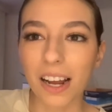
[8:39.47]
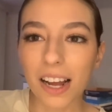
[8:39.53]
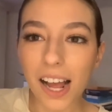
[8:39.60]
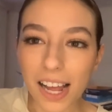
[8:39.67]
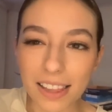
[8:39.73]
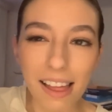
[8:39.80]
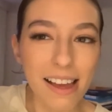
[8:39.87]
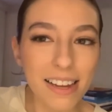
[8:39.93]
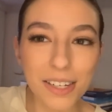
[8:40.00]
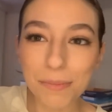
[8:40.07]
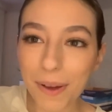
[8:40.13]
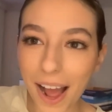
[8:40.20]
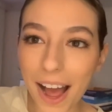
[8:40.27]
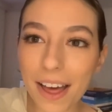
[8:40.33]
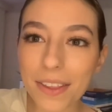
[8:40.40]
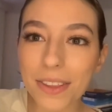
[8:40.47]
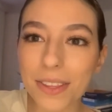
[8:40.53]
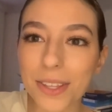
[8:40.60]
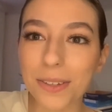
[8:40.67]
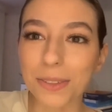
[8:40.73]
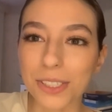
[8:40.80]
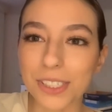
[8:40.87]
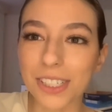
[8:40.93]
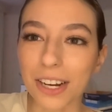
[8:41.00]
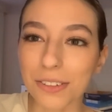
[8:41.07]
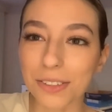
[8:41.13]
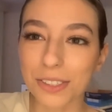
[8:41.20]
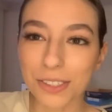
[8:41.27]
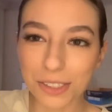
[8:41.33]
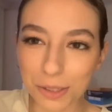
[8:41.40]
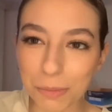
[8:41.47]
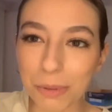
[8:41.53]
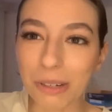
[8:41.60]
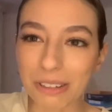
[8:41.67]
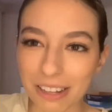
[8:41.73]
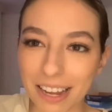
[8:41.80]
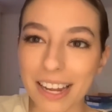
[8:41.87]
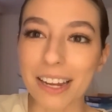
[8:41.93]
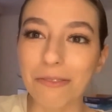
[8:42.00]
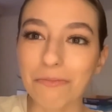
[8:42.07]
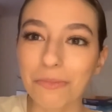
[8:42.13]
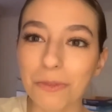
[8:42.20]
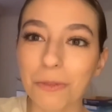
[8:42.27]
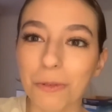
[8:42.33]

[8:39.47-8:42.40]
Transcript: I like math, which sounds super lame,